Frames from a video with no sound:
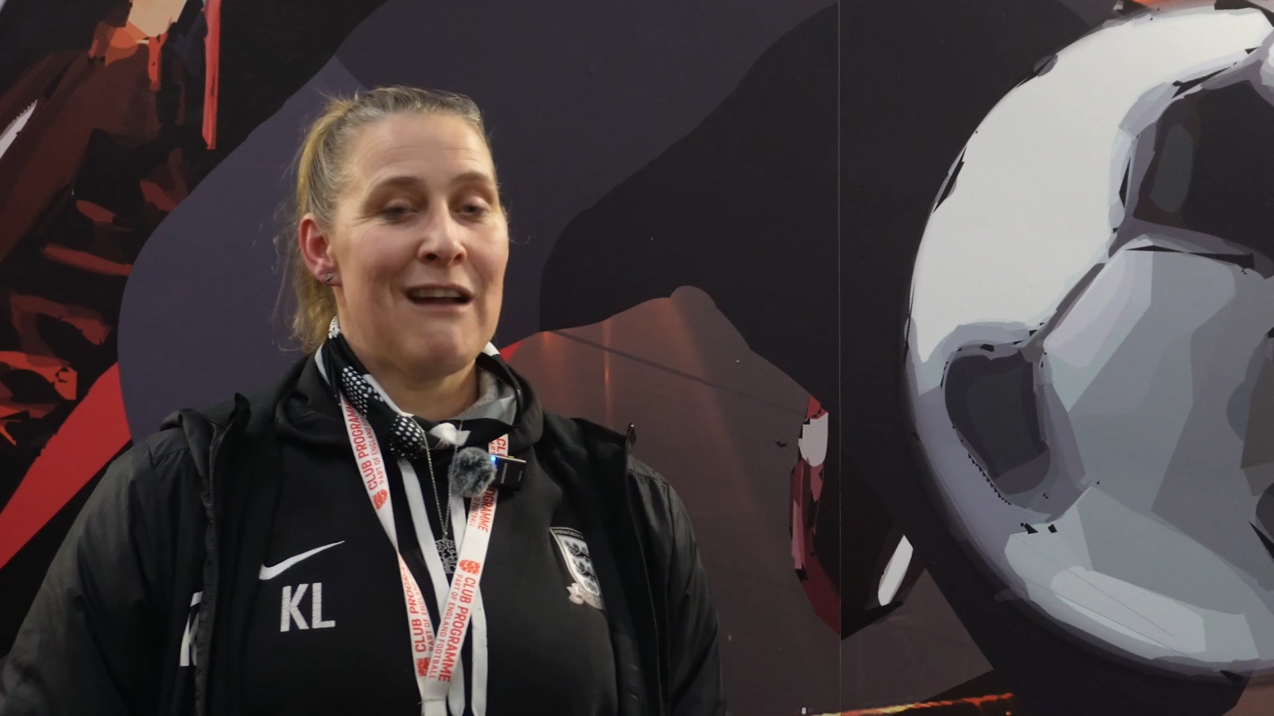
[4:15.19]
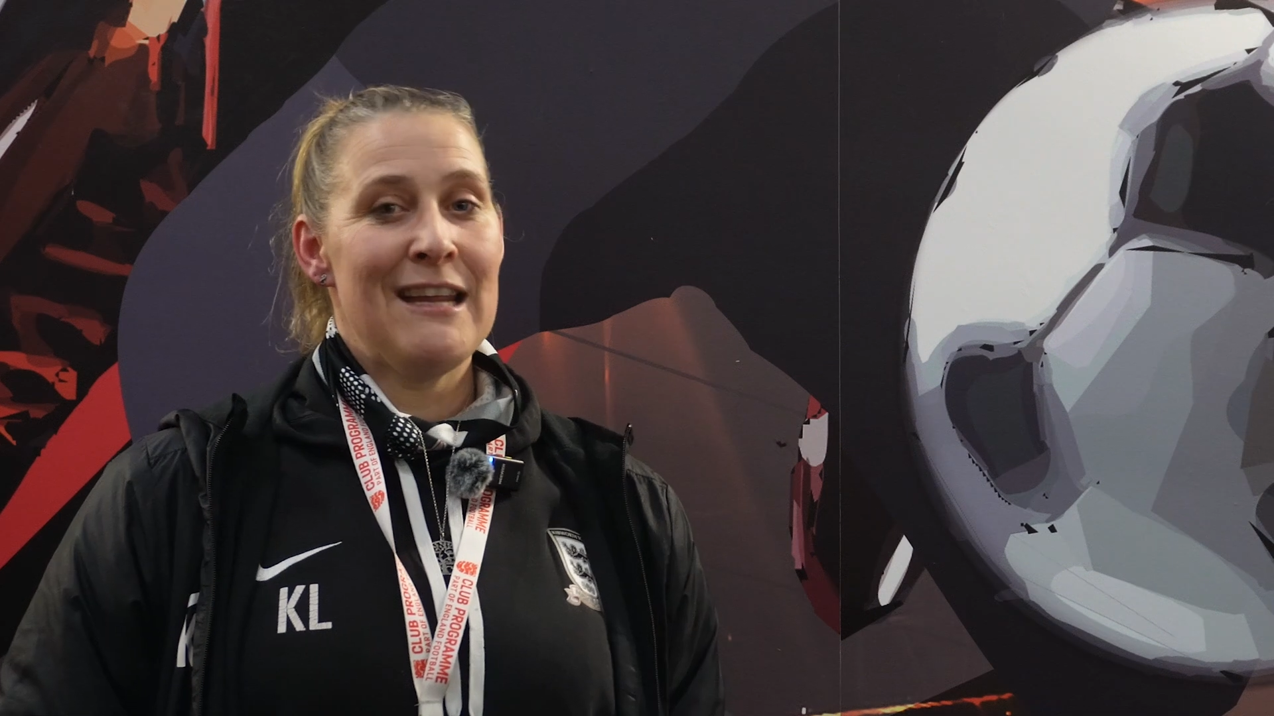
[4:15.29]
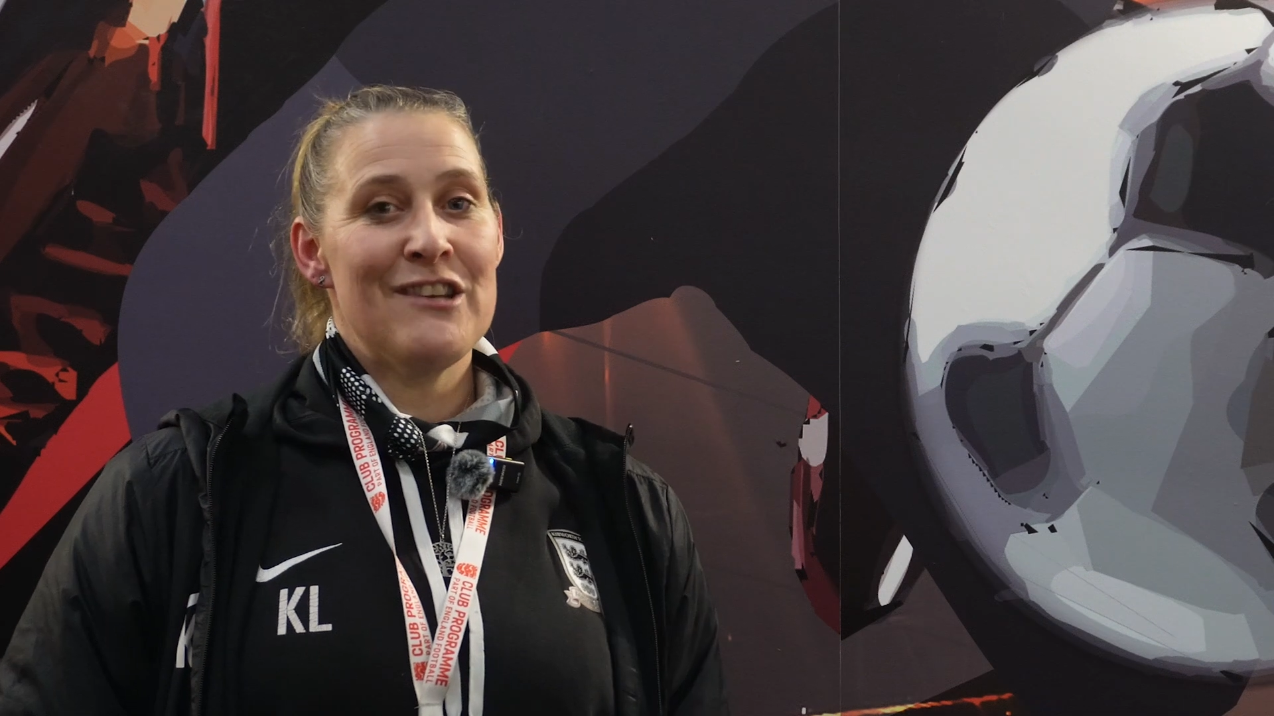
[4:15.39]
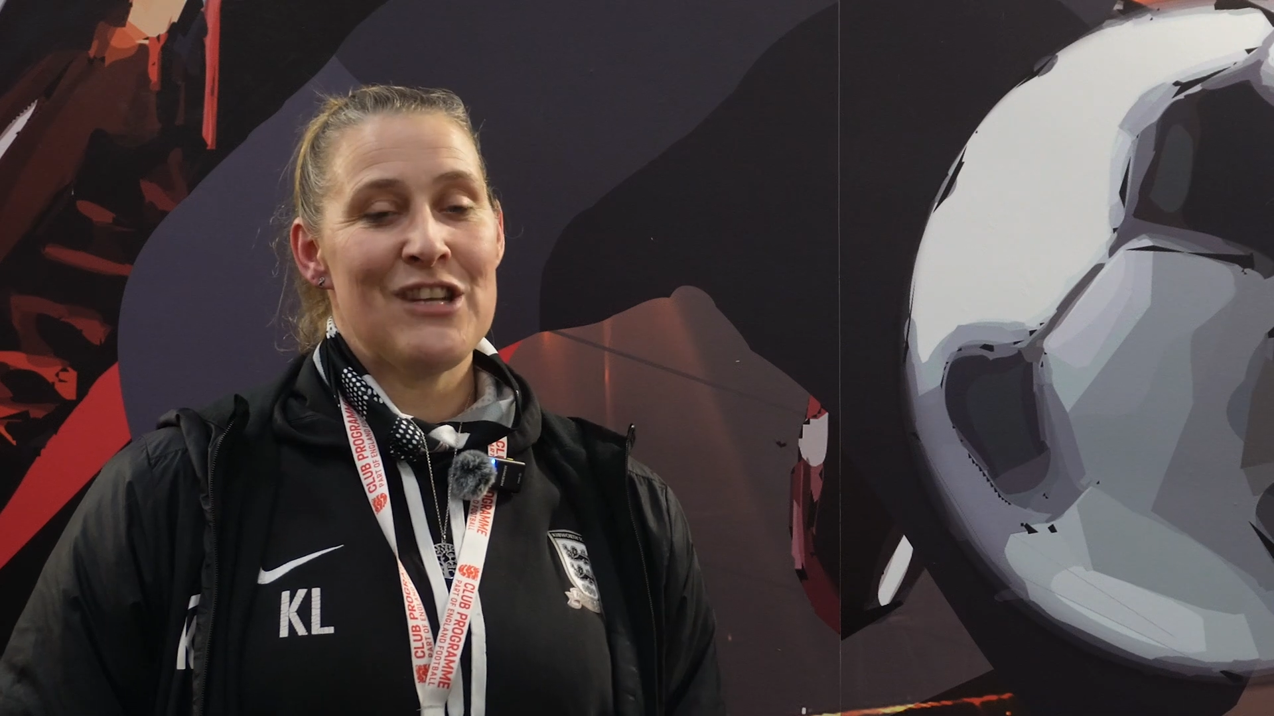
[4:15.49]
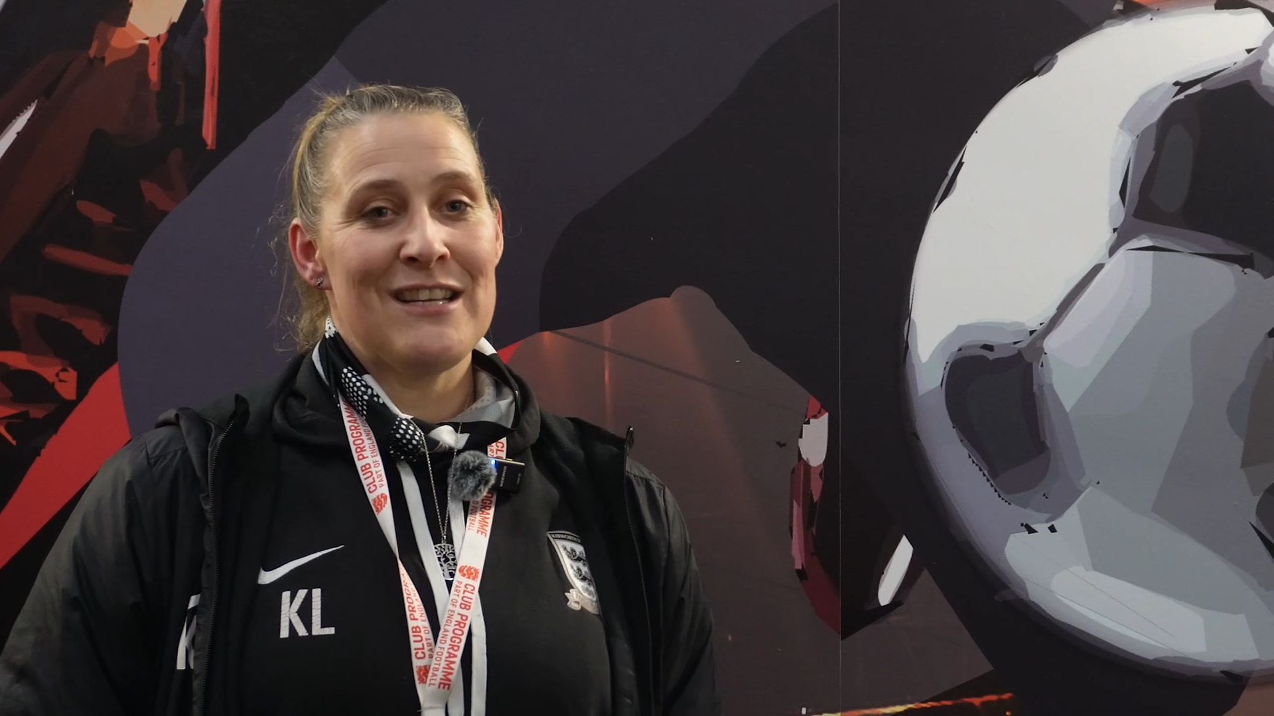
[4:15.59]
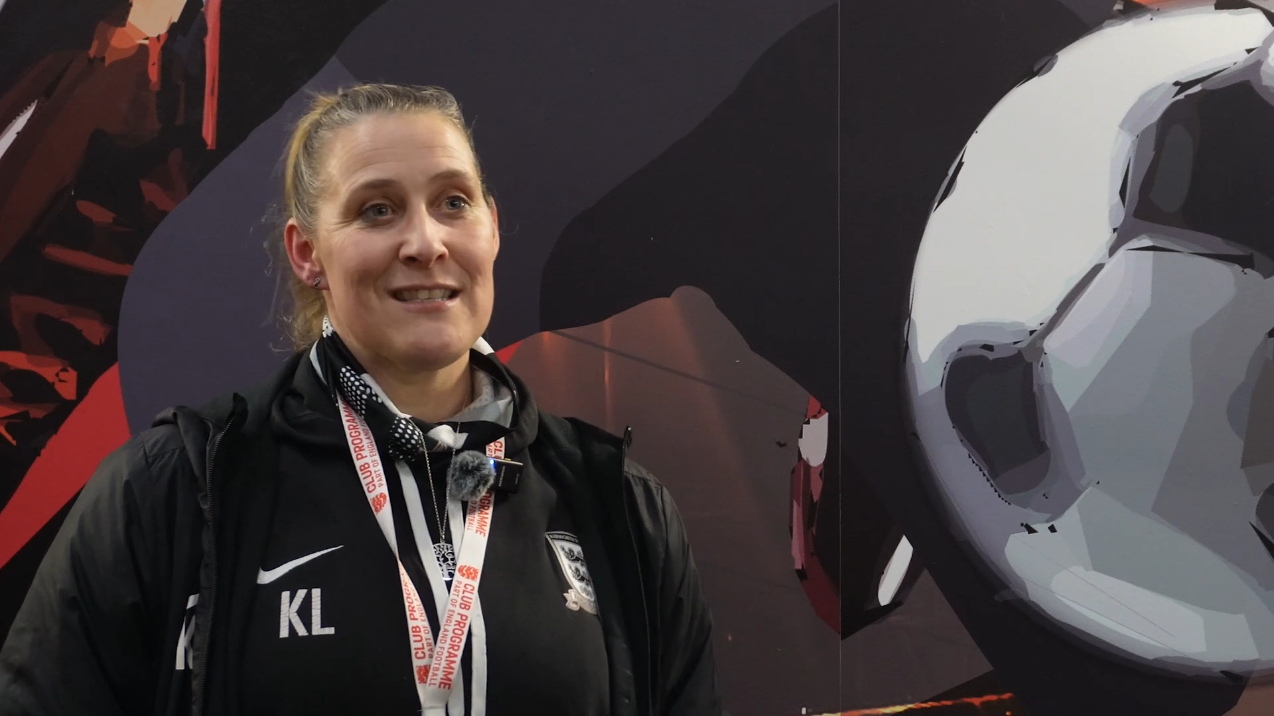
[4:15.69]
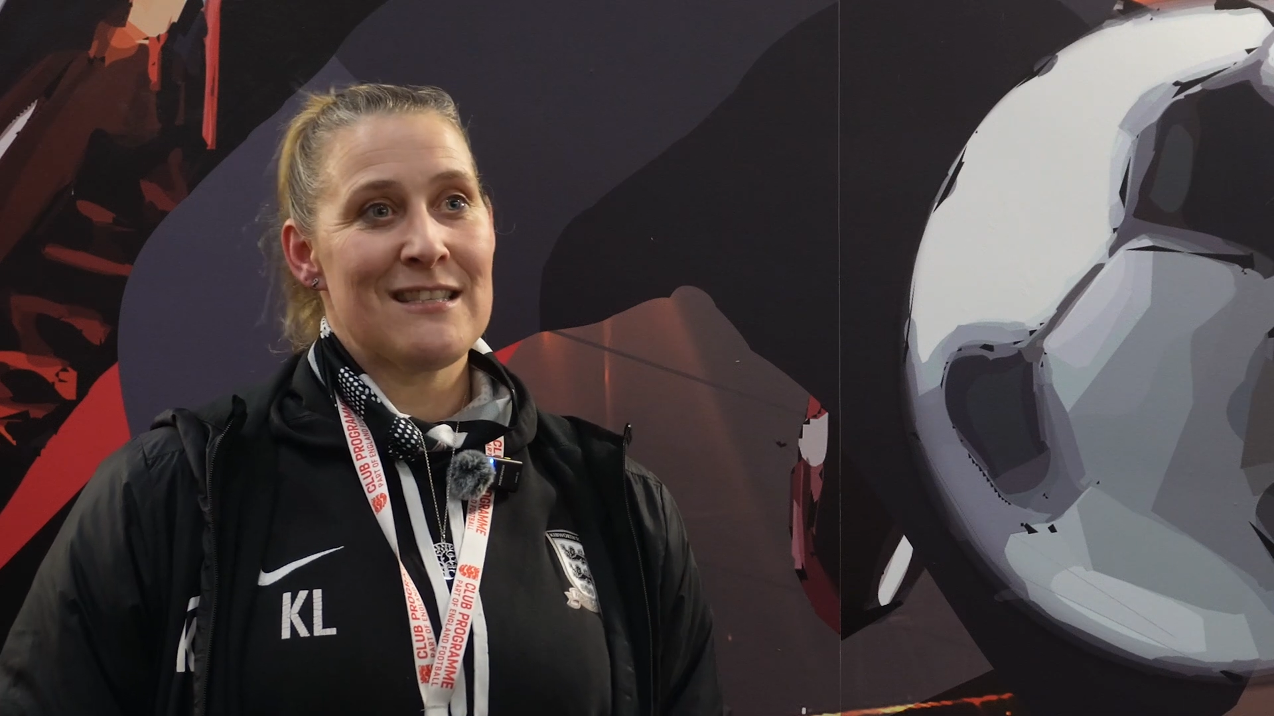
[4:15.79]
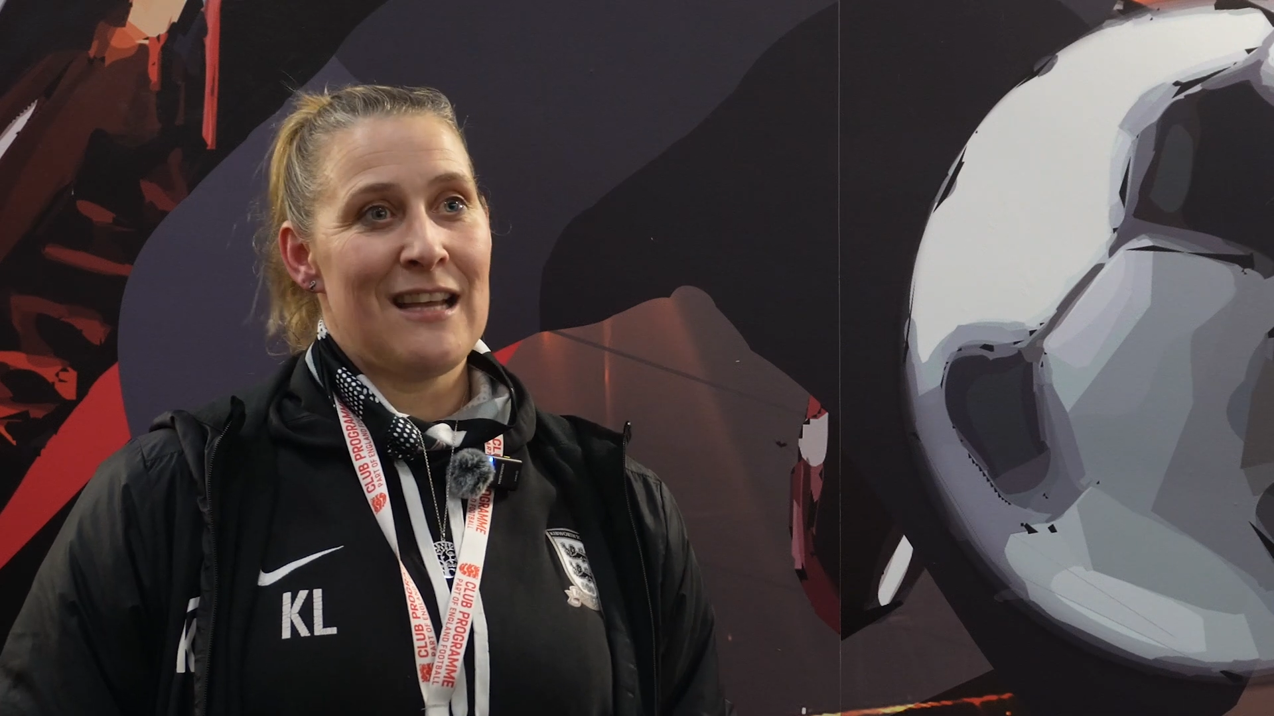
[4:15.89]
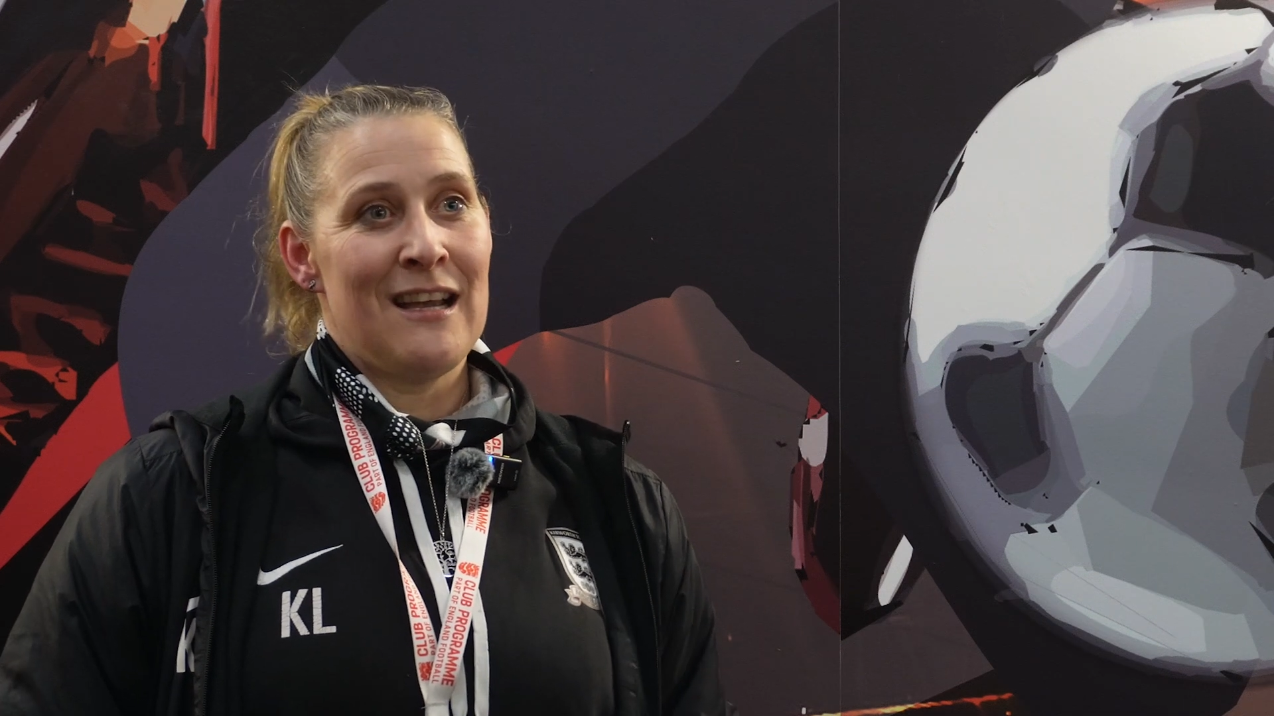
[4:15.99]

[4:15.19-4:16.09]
ages,